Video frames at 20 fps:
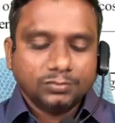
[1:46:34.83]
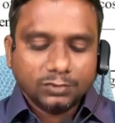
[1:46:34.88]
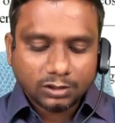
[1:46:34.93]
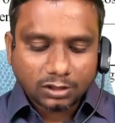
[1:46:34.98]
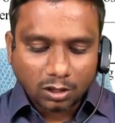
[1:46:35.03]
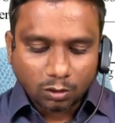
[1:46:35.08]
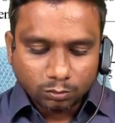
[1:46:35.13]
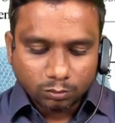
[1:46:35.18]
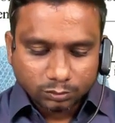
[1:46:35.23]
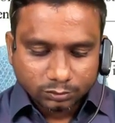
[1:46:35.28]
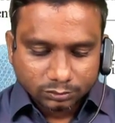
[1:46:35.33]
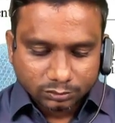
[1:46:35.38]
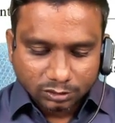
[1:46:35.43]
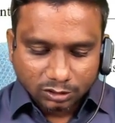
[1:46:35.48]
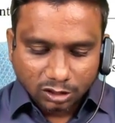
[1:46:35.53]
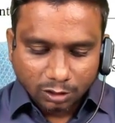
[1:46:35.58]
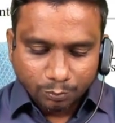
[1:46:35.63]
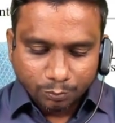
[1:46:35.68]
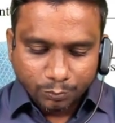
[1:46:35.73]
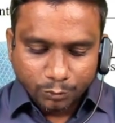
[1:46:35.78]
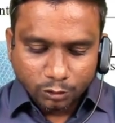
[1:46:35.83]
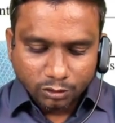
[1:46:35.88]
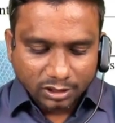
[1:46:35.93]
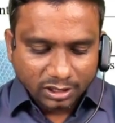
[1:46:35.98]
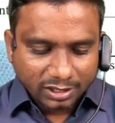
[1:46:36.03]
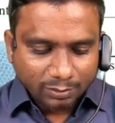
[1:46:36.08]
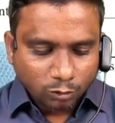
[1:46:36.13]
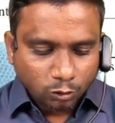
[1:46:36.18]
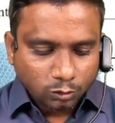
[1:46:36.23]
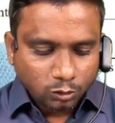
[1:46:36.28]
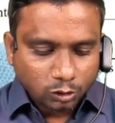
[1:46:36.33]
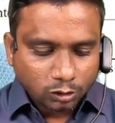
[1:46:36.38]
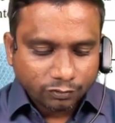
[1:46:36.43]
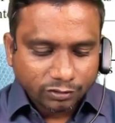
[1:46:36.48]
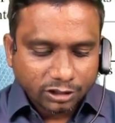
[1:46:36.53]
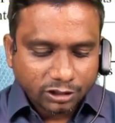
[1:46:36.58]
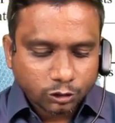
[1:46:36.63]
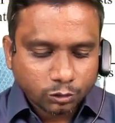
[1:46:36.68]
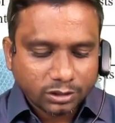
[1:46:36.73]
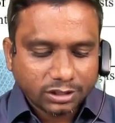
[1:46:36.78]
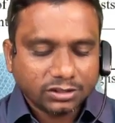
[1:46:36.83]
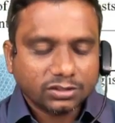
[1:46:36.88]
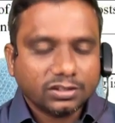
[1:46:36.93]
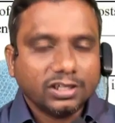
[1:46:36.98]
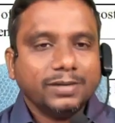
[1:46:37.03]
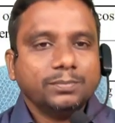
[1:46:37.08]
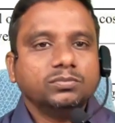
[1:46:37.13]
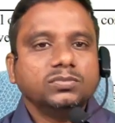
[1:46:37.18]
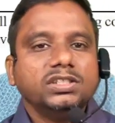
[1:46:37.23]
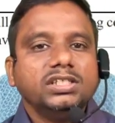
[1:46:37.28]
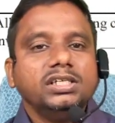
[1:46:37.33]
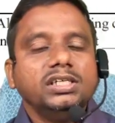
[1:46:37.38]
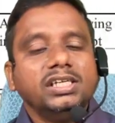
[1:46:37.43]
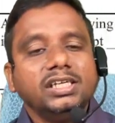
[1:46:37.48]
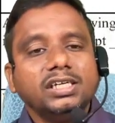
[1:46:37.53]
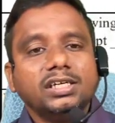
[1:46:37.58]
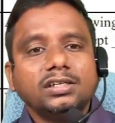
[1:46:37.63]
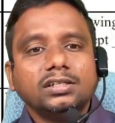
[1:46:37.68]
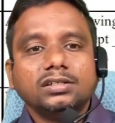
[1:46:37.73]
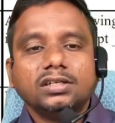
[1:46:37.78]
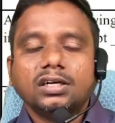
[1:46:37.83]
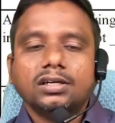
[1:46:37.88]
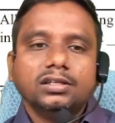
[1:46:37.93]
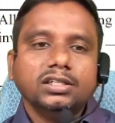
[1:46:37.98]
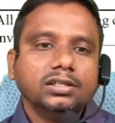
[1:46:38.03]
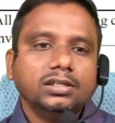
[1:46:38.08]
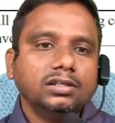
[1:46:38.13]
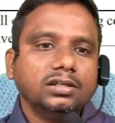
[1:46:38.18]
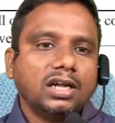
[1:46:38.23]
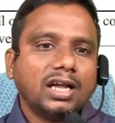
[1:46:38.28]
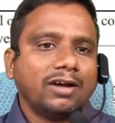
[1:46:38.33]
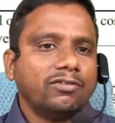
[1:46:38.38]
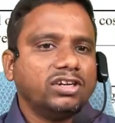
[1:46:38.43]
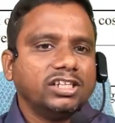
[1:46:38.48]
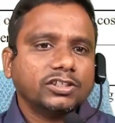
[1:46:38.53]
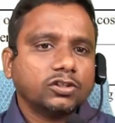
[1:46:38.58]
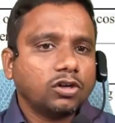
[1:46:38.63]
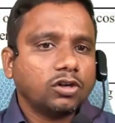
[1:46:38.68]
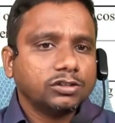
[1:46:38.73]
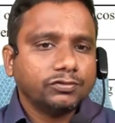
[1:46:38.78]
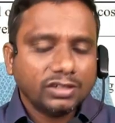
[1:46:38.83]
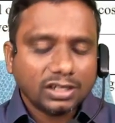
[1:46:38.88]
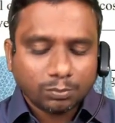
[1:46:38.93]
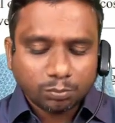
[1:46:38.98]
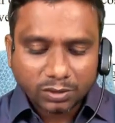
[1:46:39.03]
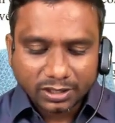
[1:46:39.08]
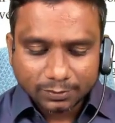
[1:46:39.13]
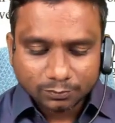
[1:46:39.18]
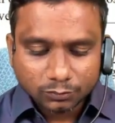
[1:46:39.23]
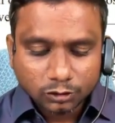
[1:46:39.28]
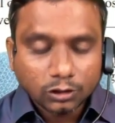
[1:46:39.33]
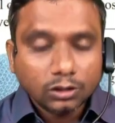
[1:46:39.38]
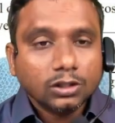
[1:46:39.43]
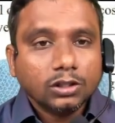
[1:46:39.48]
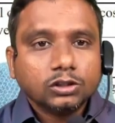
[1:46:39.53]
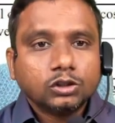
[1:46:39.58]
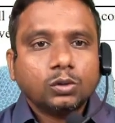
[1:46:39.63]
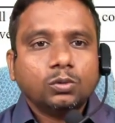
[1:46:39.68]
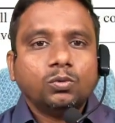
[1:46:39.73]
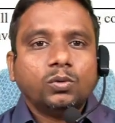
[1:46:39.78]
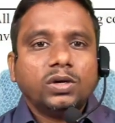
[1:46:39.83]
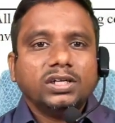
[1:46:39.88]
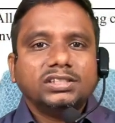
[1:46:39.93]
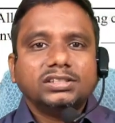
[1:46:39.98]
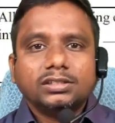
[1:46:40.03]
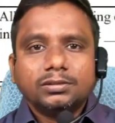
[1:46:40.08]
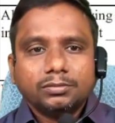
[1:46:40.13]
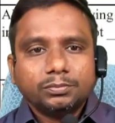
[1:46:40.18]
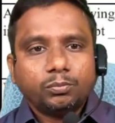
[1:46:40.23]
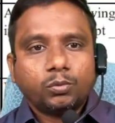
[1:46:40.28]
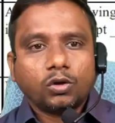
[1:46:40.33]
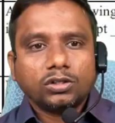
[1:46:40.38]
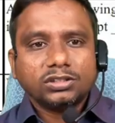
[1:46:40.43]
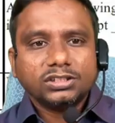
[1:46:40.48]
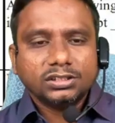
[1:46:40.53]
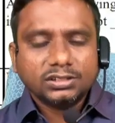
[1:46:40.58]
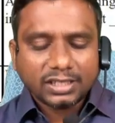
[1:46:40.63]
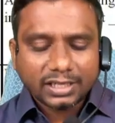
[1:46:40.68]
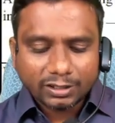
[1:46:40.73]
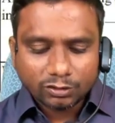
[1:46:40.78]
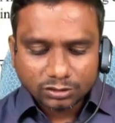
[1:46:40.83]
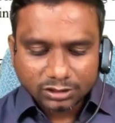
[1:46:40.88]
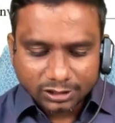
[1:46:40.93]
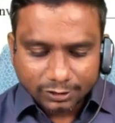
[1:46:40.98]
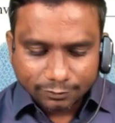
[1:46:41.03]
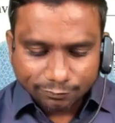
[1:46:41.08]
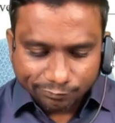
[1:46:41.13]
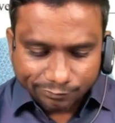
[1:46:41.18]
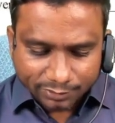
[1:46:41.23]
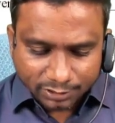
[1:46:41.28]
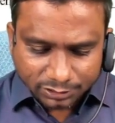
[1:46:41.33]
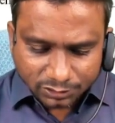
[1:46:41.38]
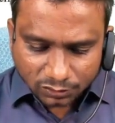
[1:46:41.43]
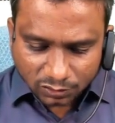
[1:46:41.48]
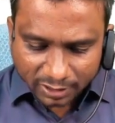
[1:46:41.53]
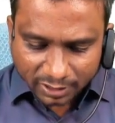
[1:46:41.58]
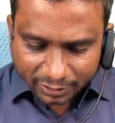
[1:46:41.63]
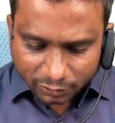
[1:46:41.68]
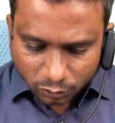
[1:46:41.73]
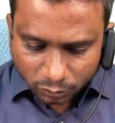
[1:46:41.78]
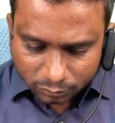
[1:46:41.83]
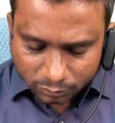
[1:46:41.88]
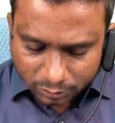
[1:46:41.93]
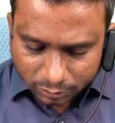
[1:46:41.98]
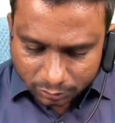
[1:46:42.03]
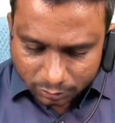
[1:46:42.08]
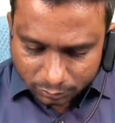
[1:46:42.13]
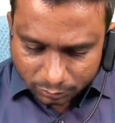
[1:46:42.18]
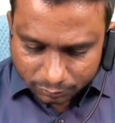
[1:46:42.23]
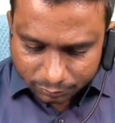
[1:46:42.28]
Now, compute the amount of insurance claim. Here, average clause will apply. So, what is the process I have said? First, write down the